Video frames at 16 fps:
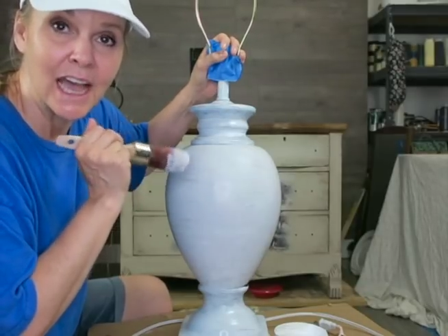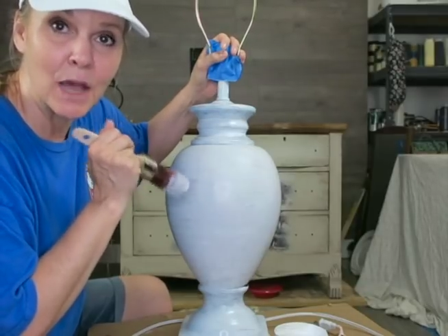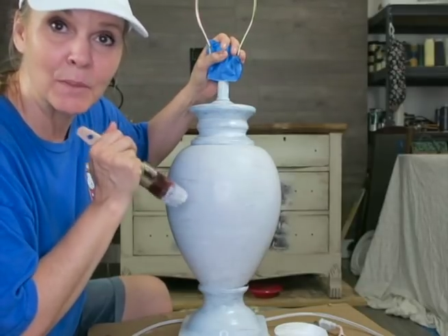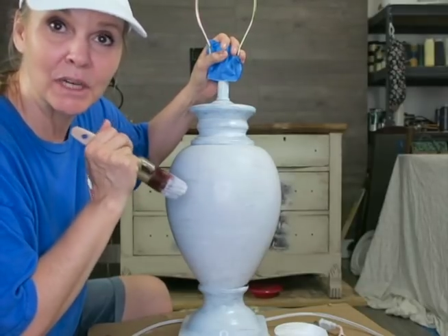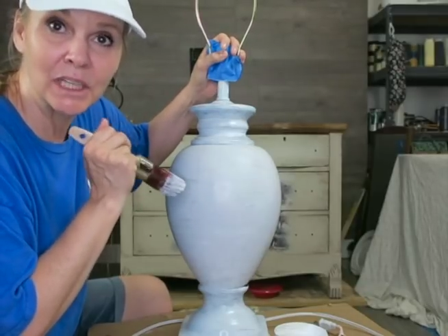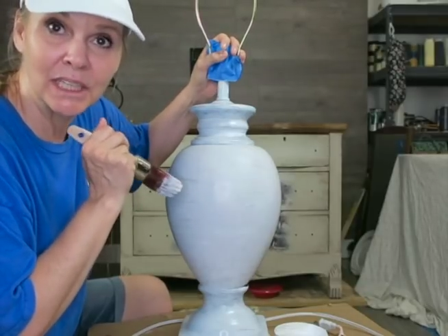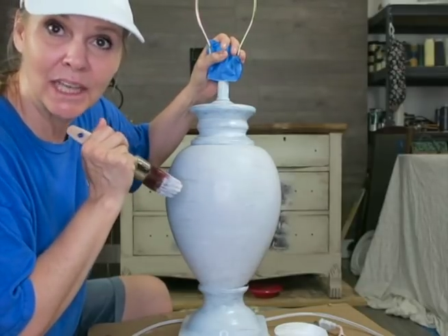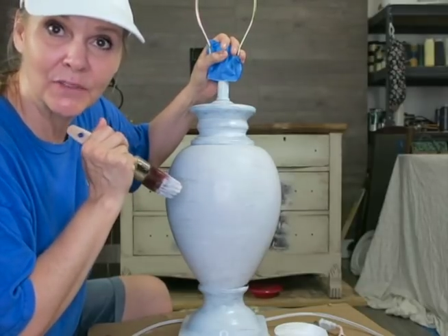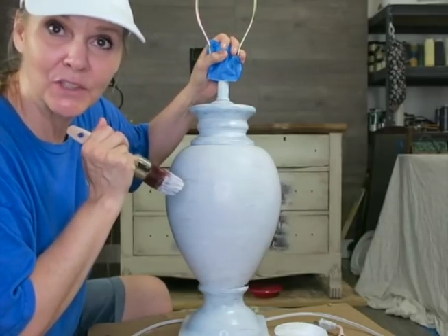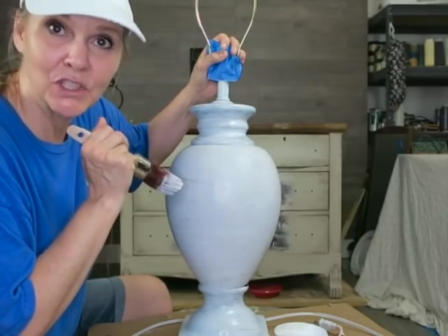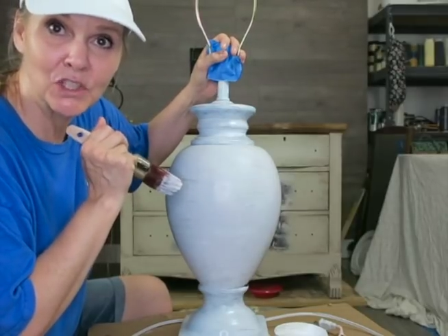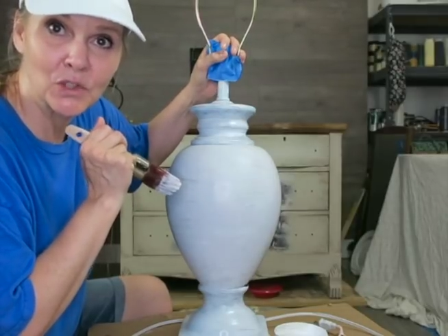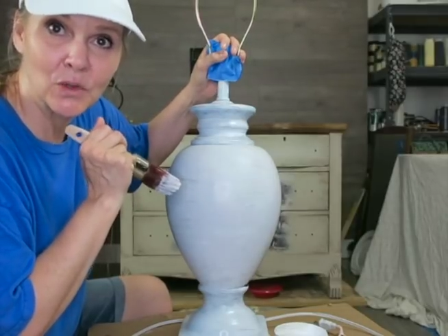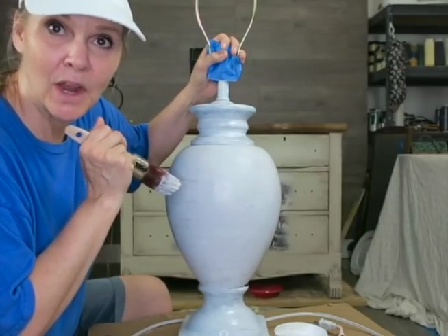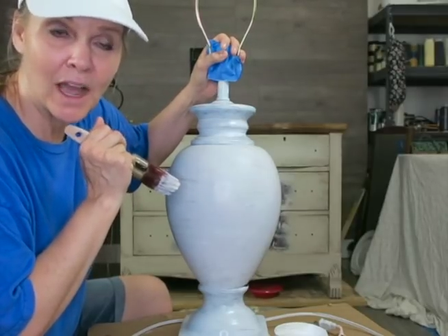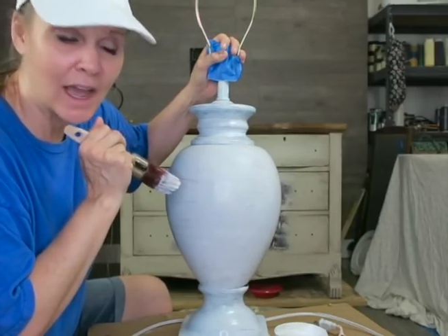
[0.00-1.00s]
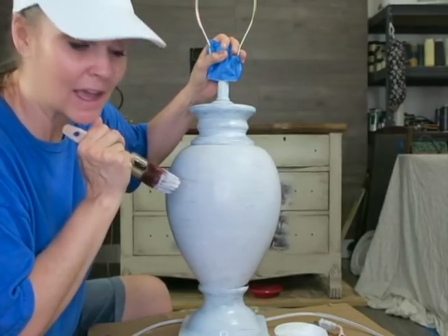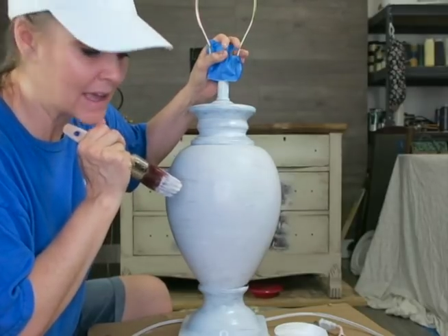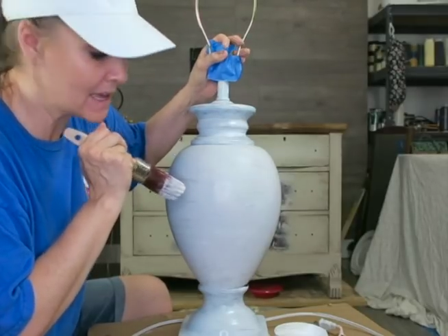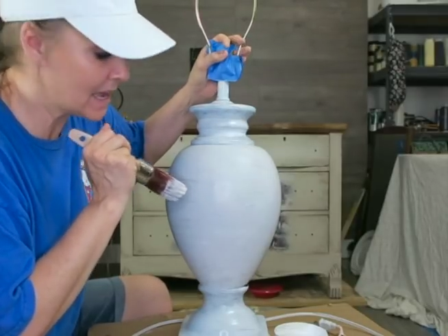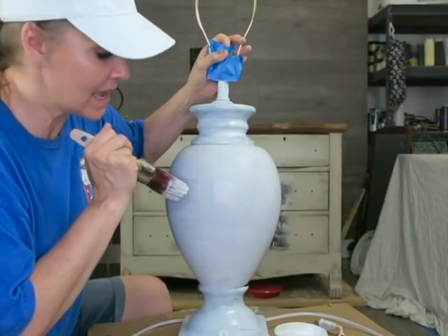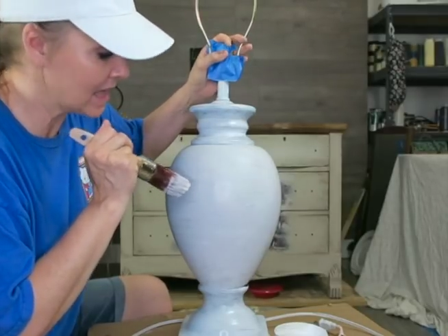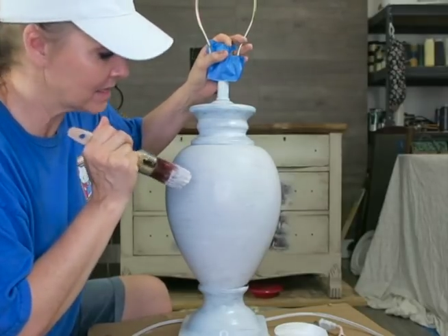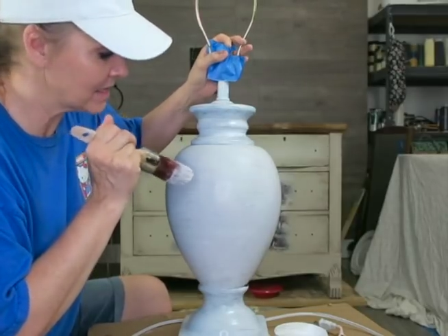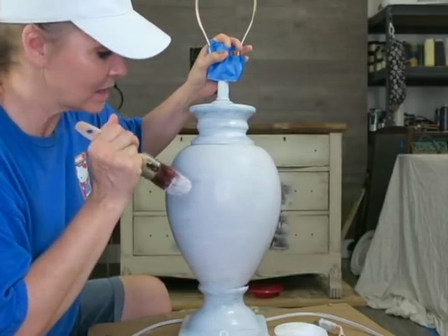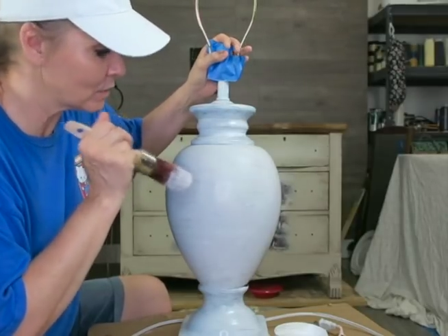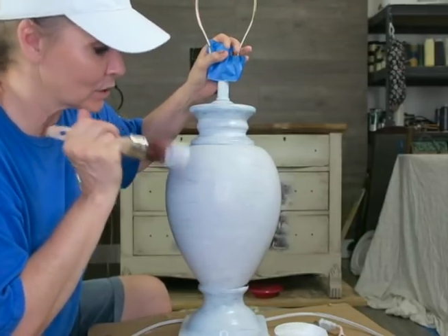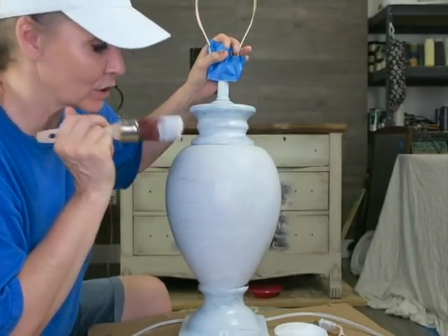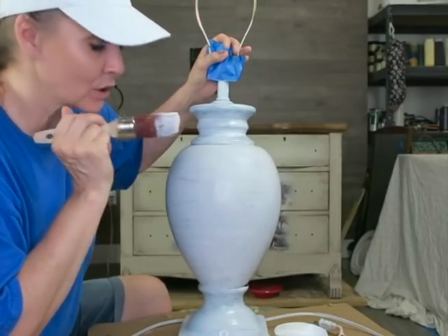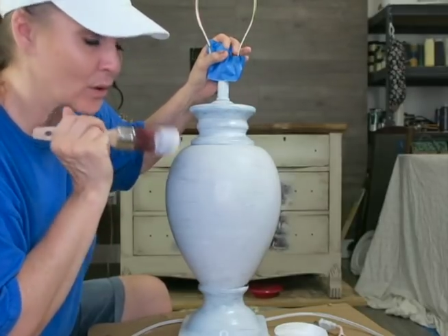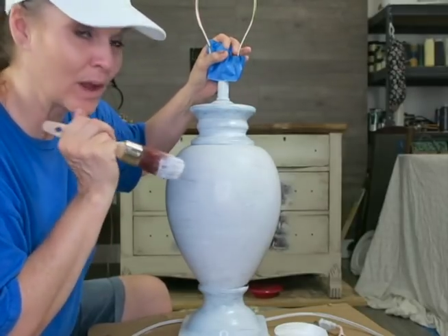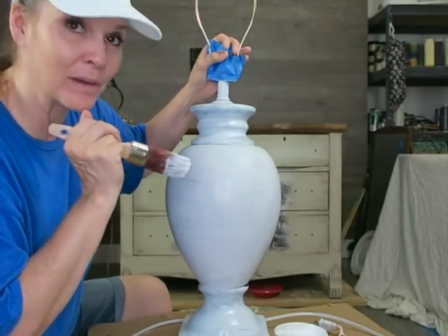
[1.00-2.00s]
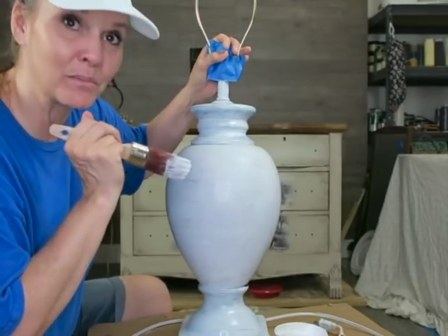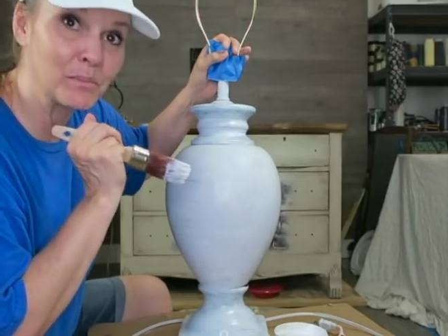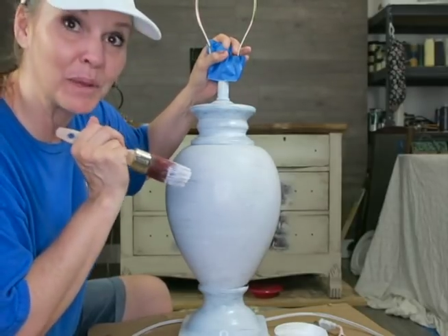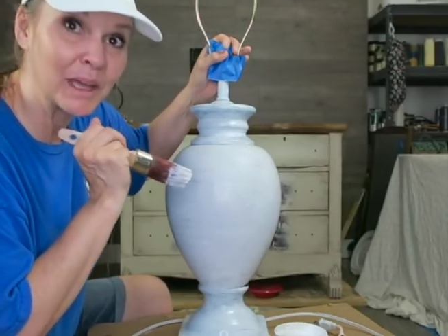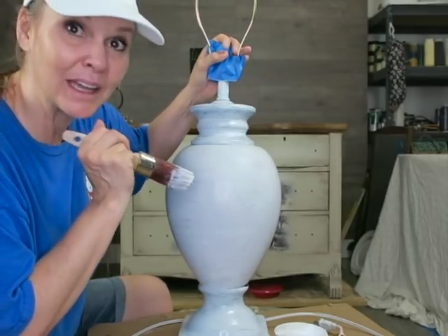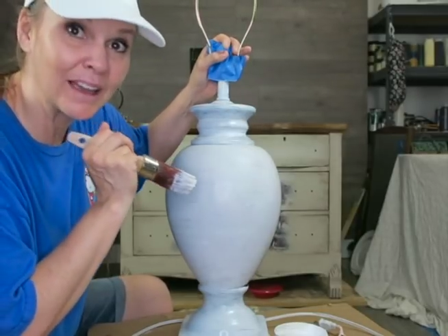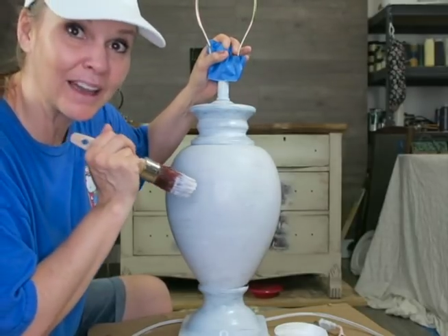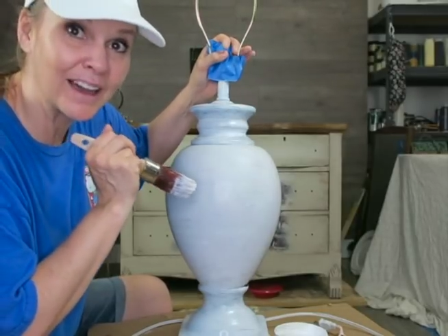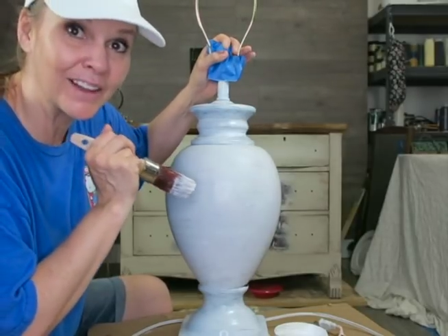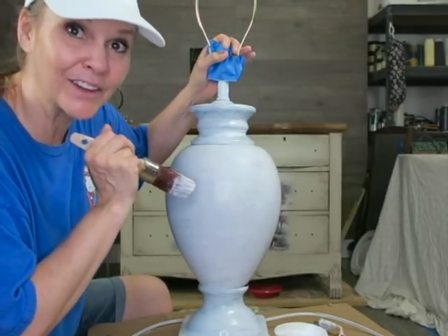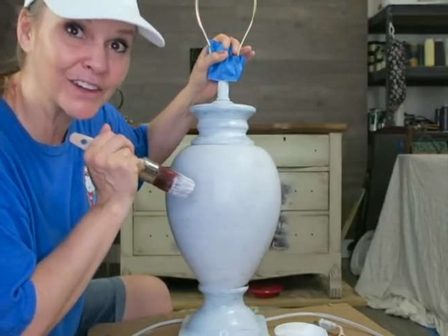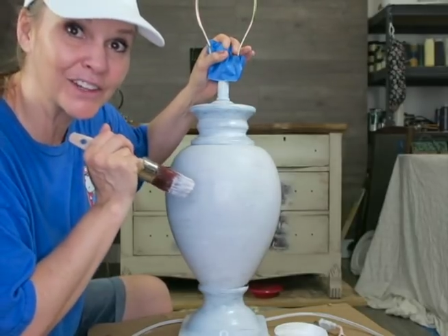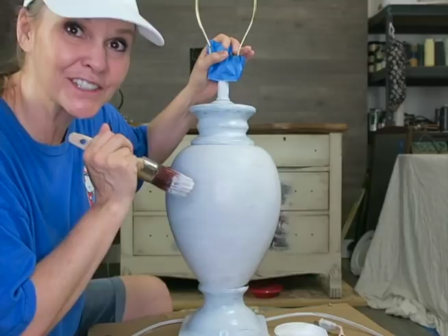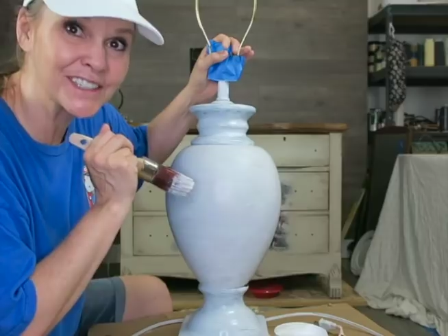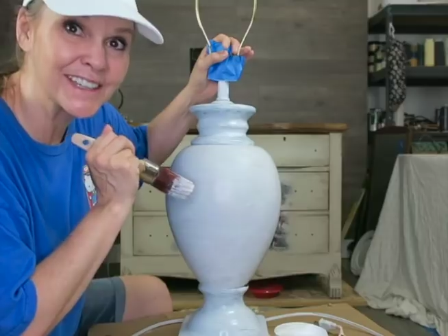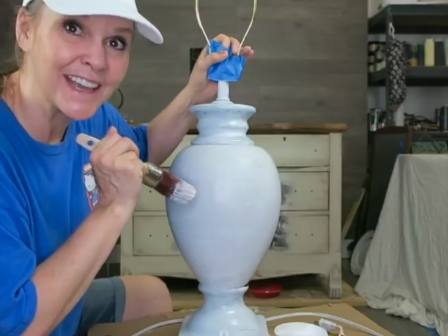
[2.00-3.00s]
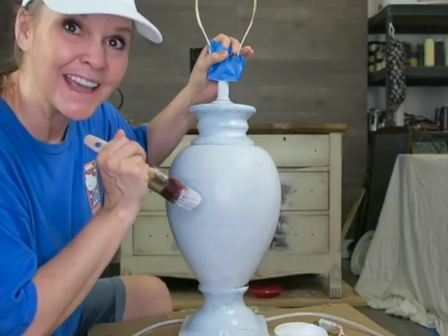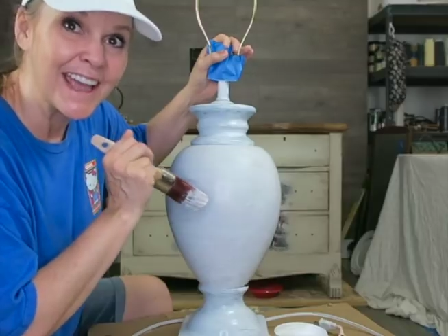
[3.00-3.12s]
I'm gonna let this dry and then we're gonna go ahead and pick colors.